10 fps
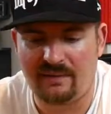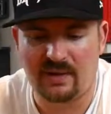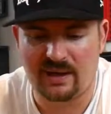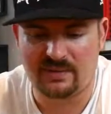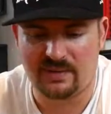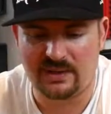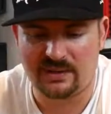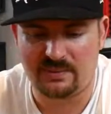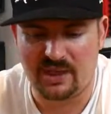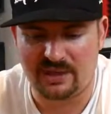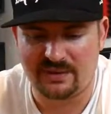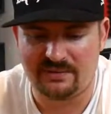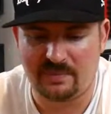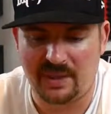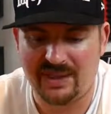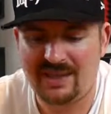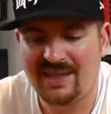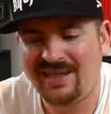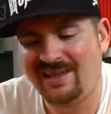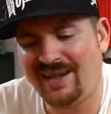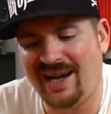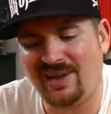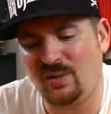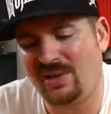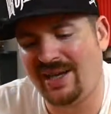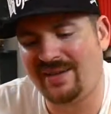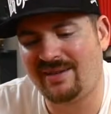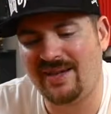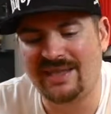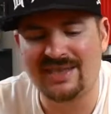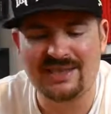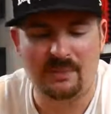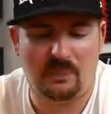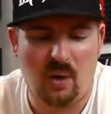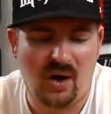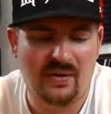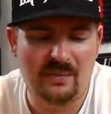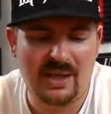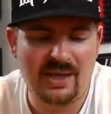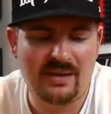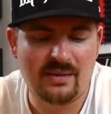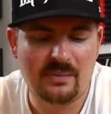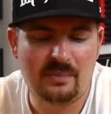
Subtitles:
Everything's really subjective, but I don't like, it doesn't bother me,